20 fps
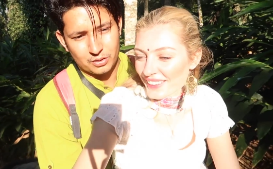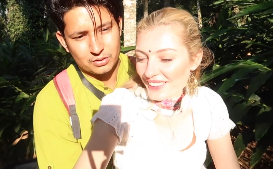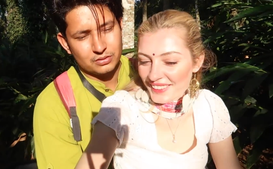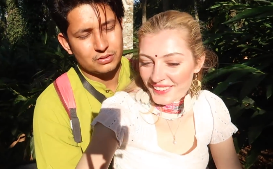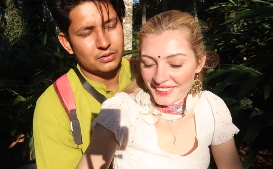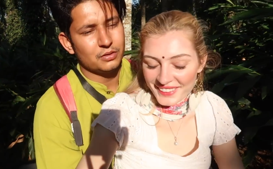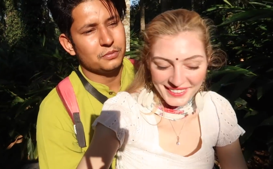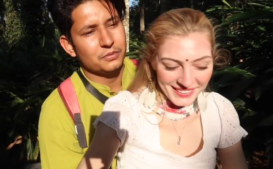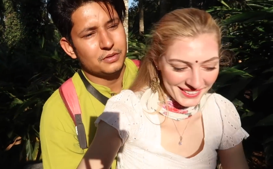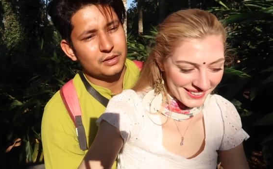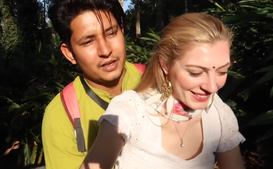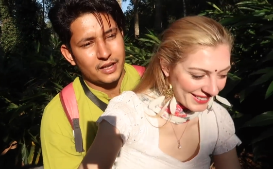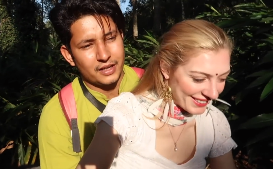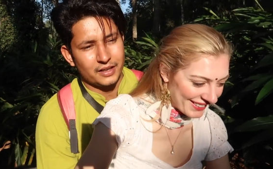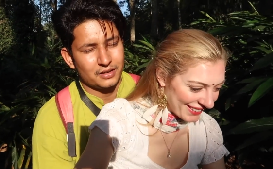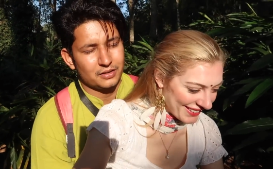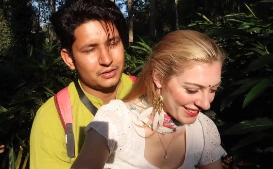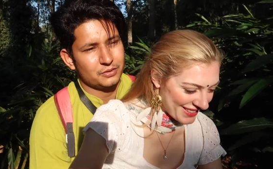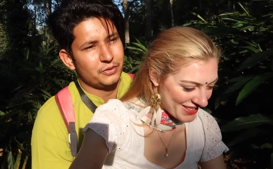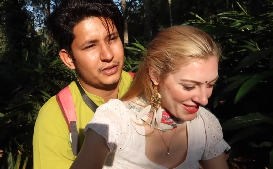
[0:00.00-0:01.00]
Speaker 1: most of the,
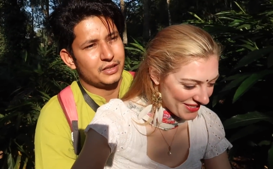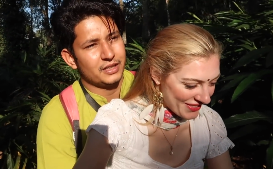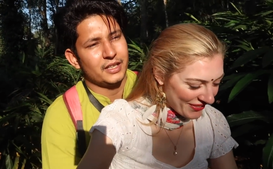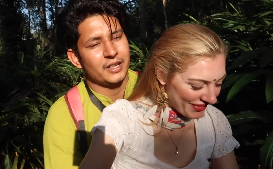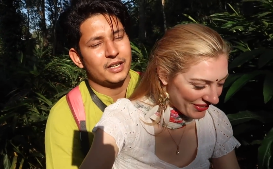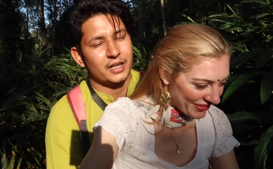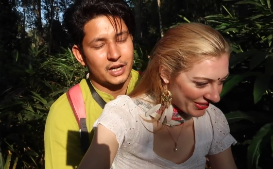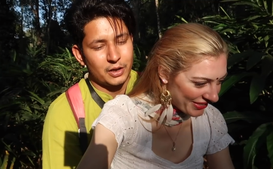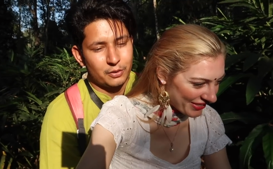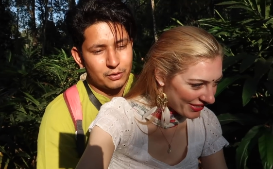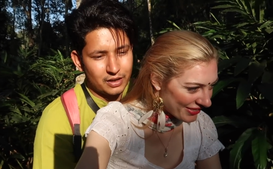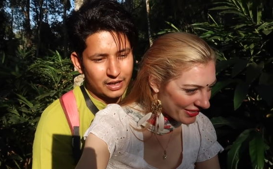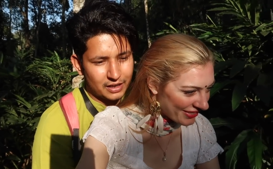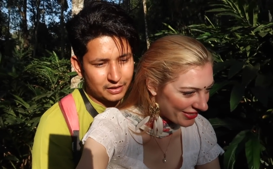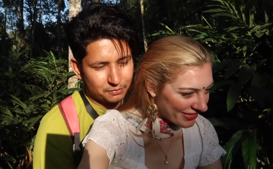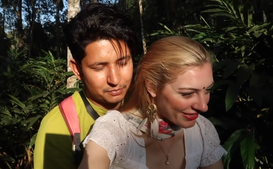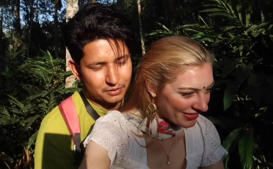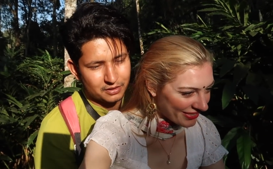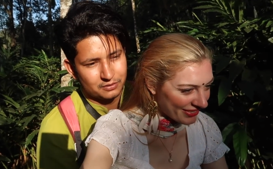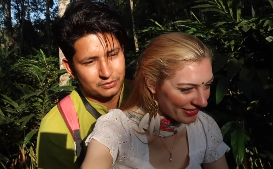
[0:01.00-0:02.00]
like, you know, when they travel
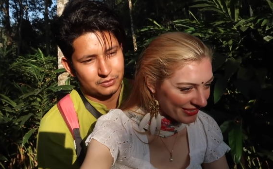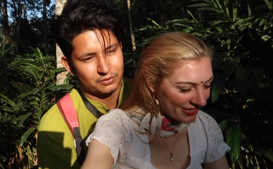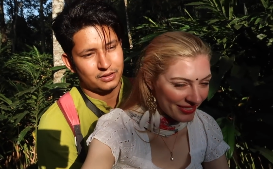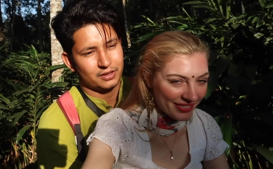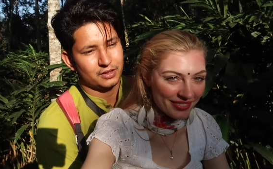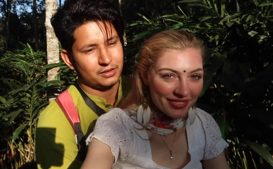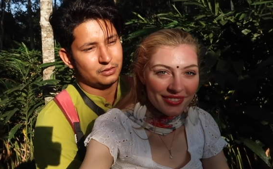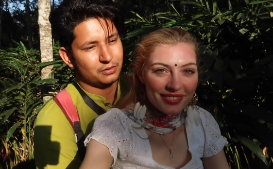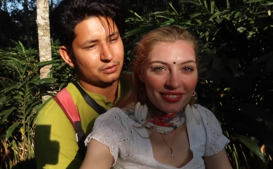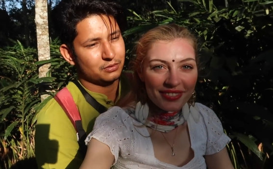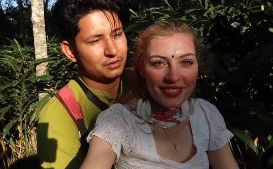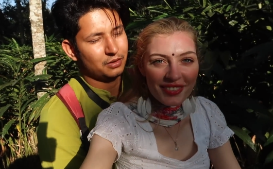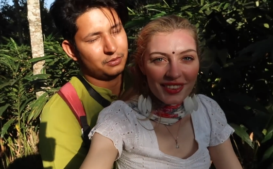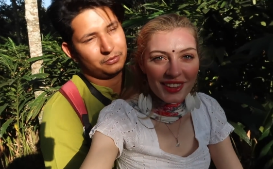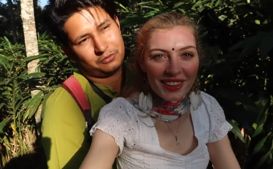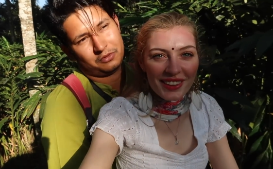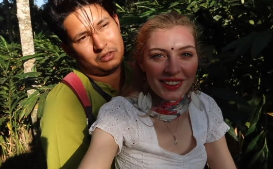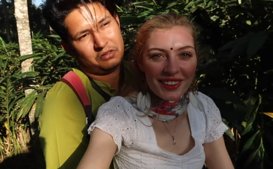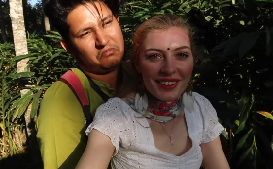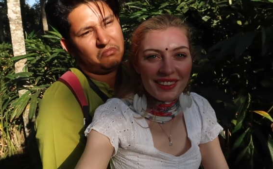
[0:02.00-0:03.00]
like peacefully to
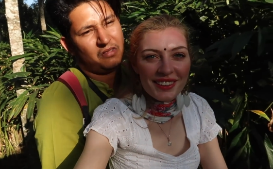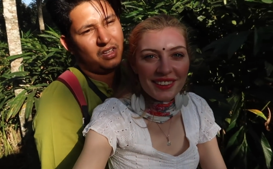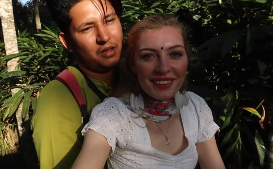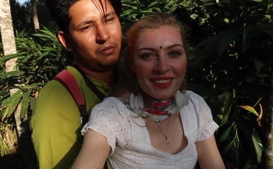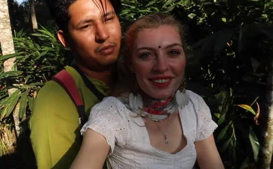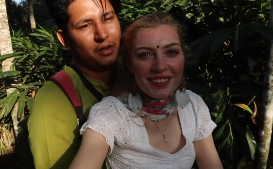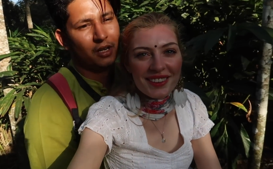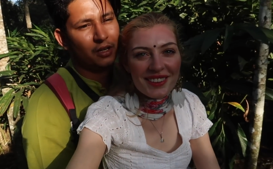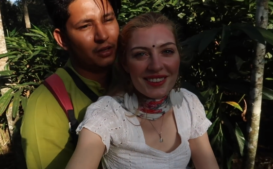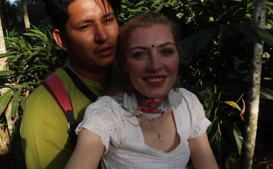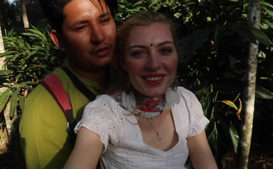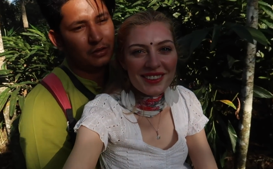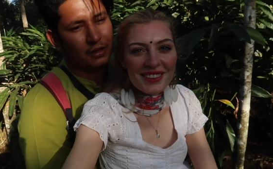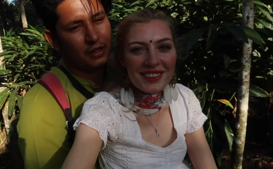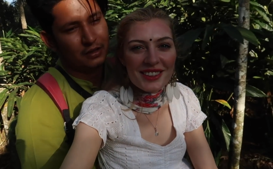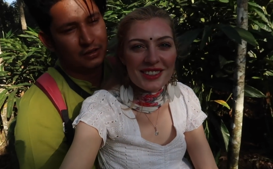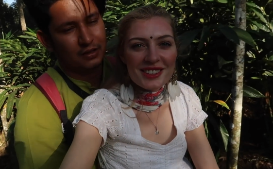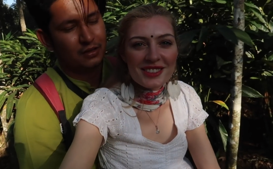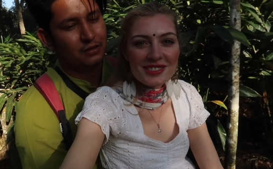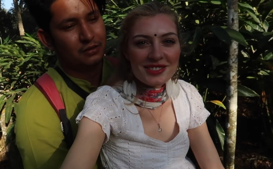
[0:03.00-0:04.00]
somewhere, maybe, I don't know,
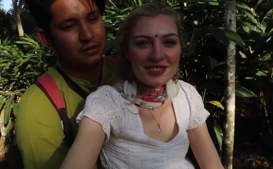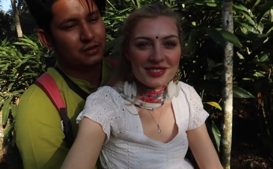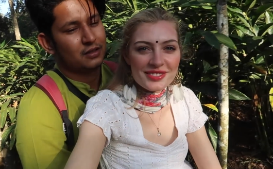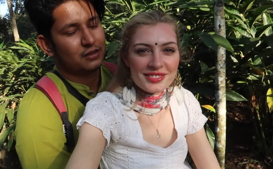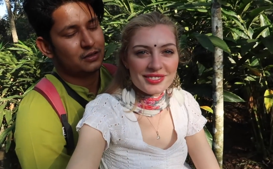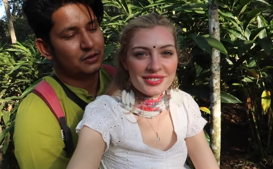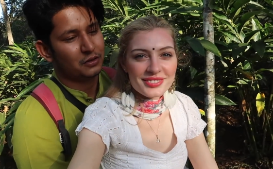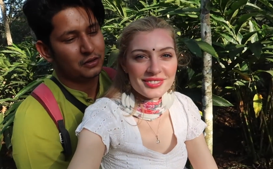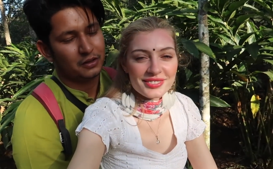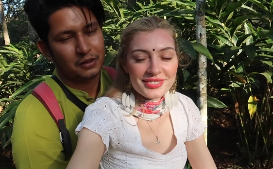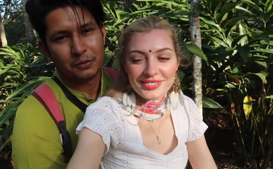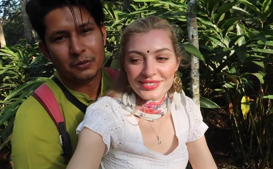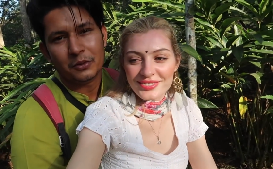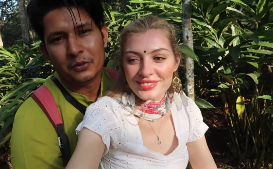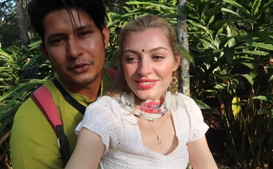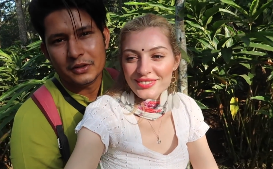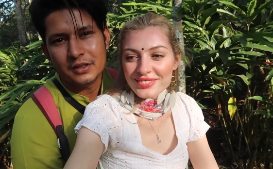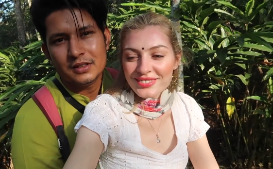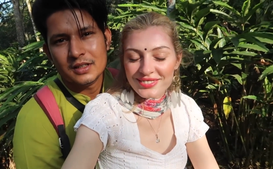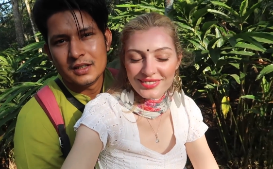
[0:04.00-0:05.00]
I just saw in the
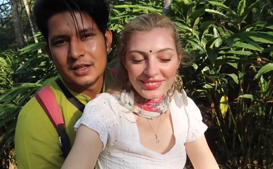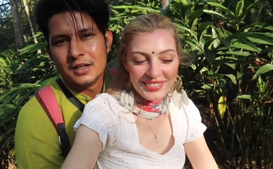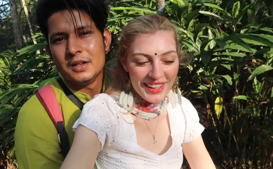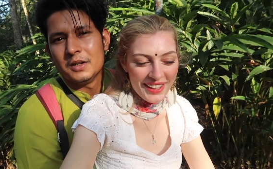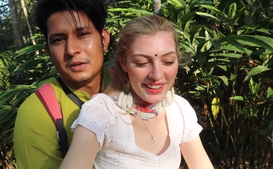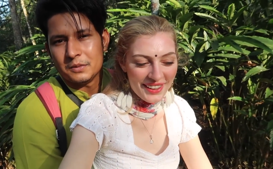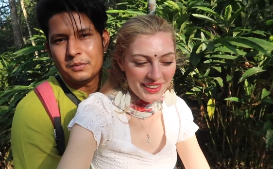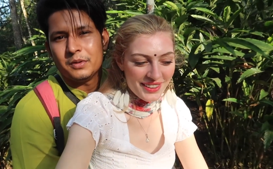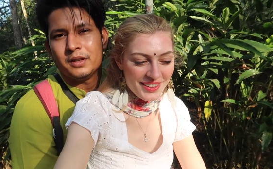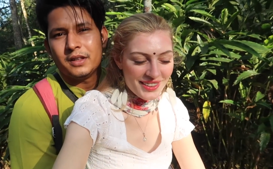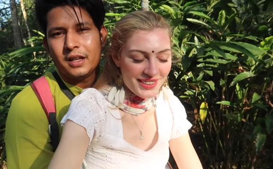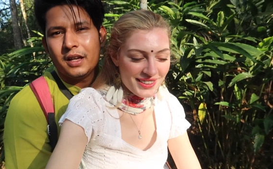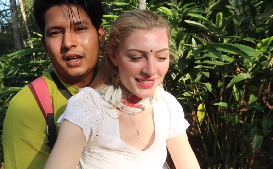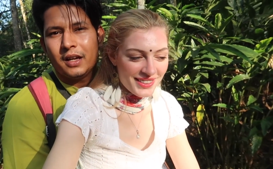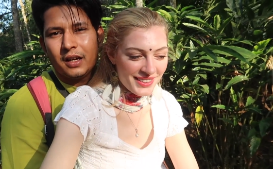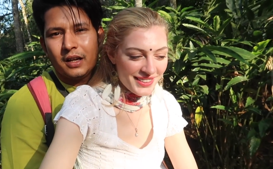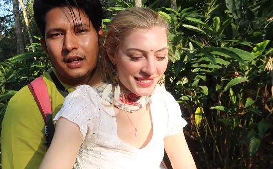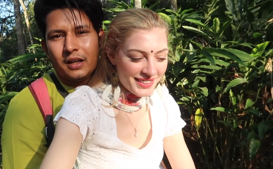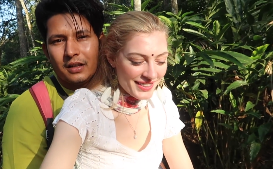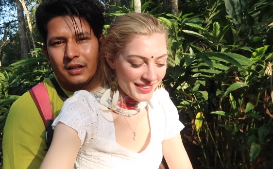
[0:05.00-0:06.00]
movies. Yeah. But
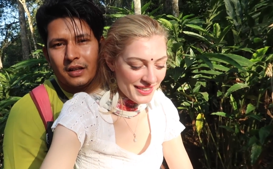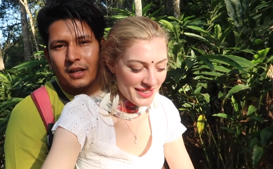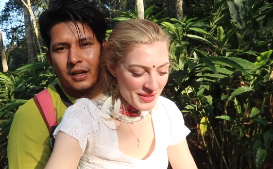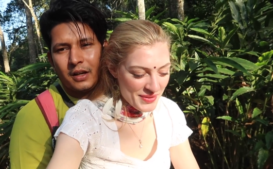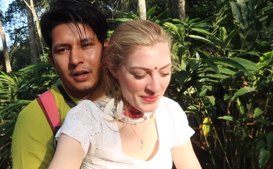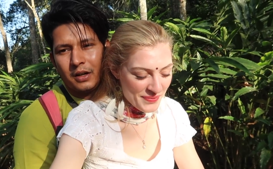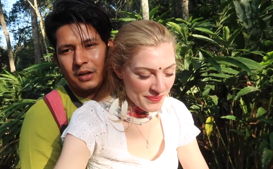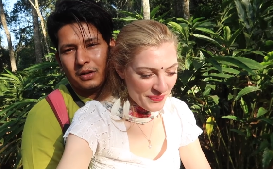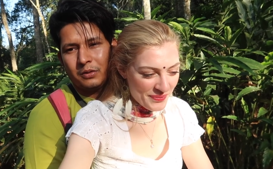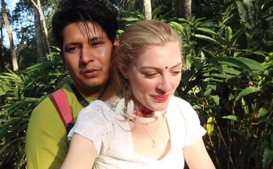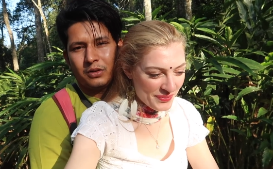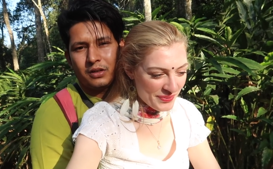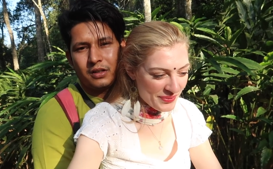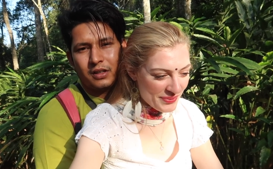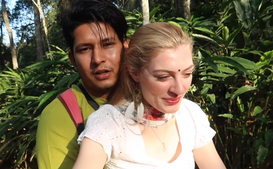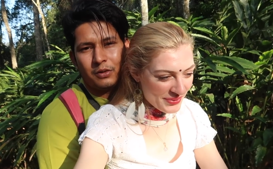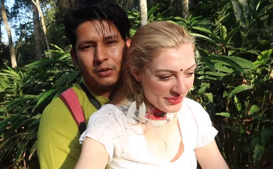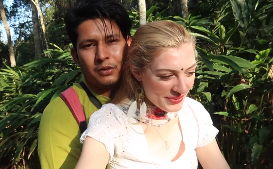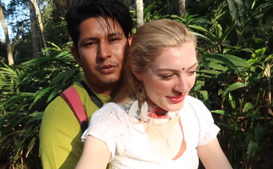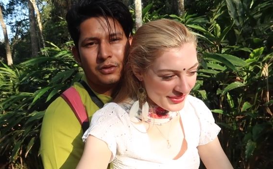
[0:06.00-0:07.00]
they they would
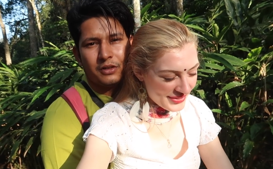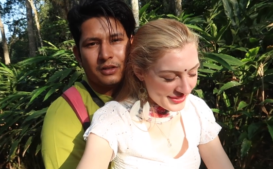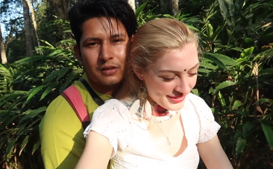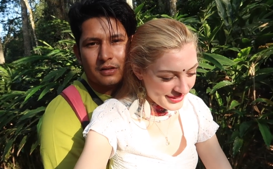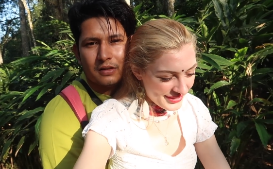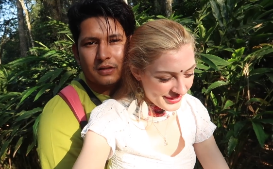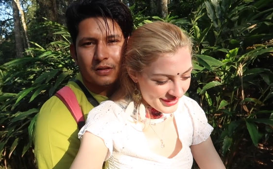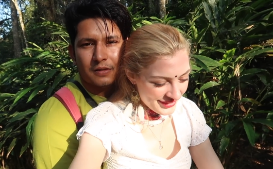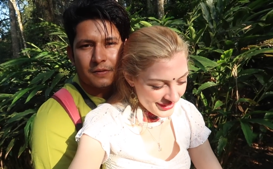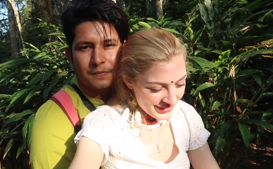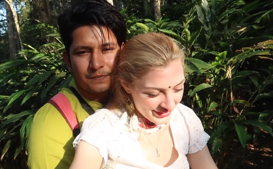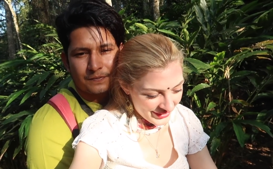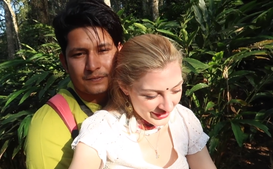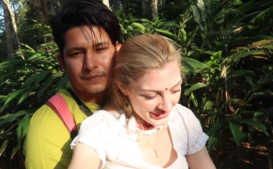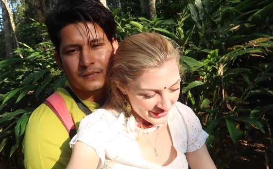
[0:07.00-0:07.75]
travel with the